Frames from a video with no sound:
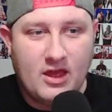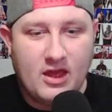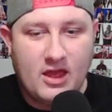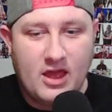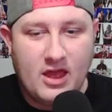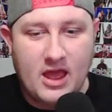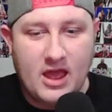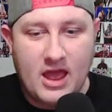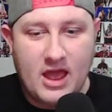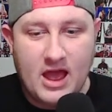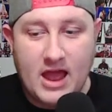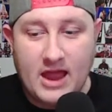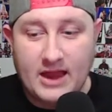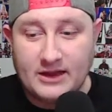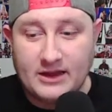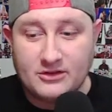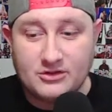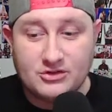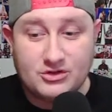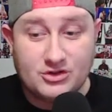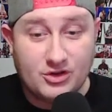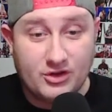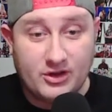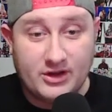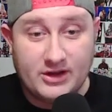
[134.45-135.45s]
I
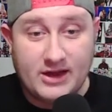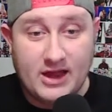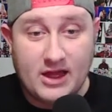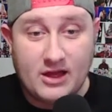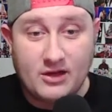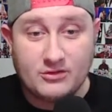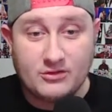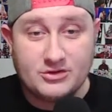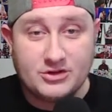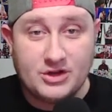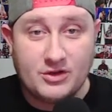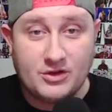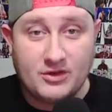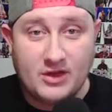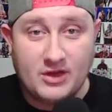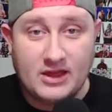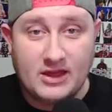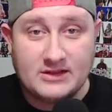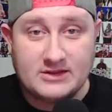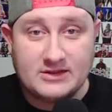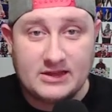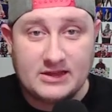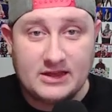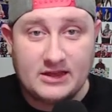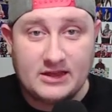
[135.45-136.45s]
enjoyed how Joe
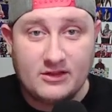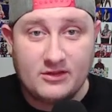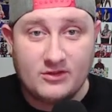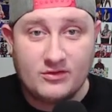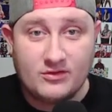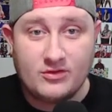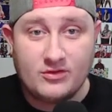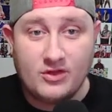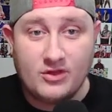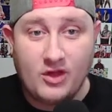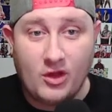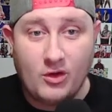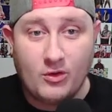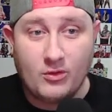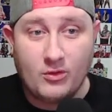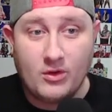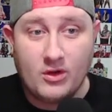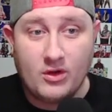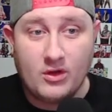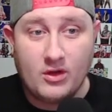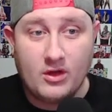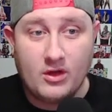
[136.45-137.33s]
Gacy, though